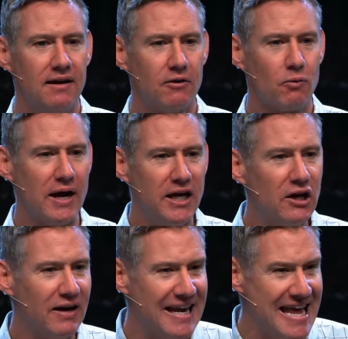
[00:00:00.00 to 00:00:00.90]
right here
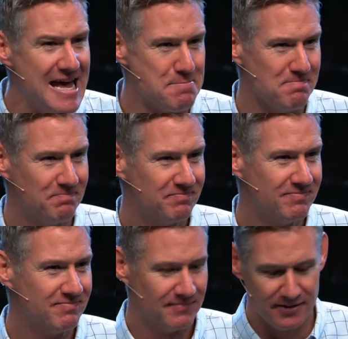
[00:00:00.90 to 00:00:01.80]
in him.
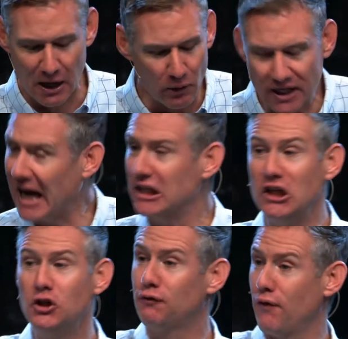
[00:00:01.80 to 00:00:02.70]
Not what God can
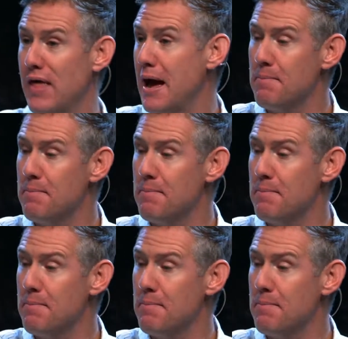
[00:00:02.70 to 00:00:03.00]
do for them,